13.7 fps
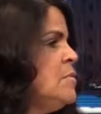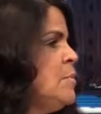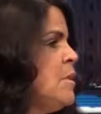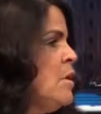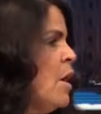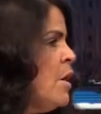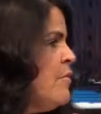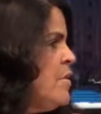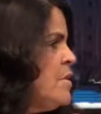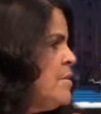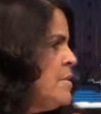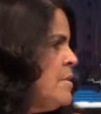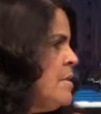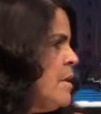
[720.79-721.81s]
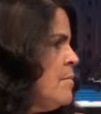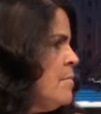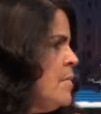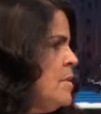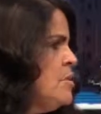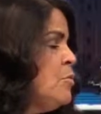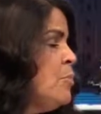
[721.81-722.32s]
to be a covenant to
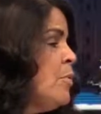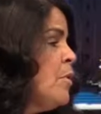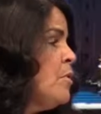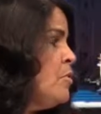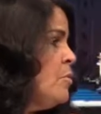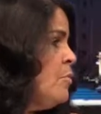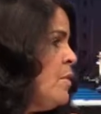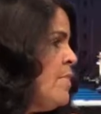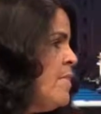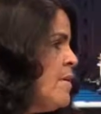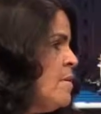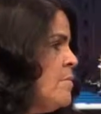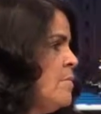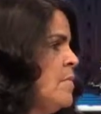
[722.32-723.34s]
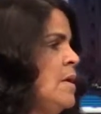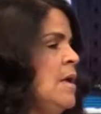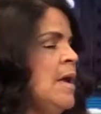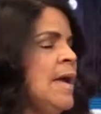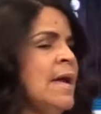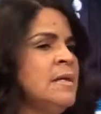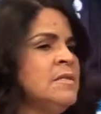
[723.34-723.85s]
them, to partner yes. with them,
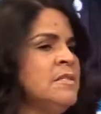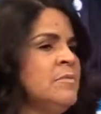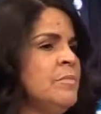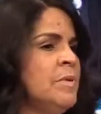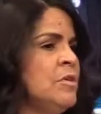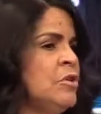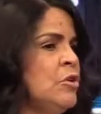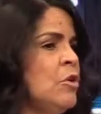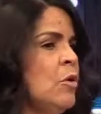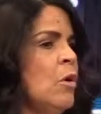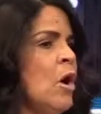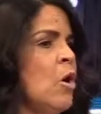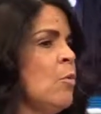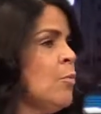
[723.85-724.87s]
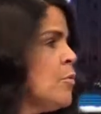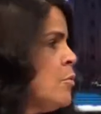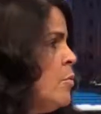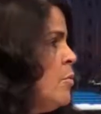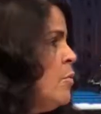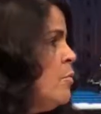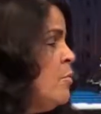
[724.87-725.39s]
and to be, you know help
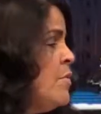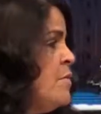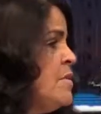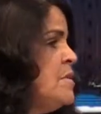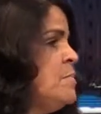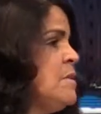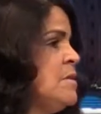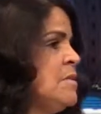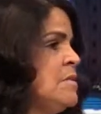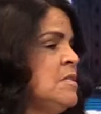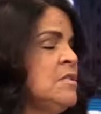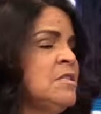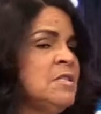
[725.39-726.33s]
her with this because it's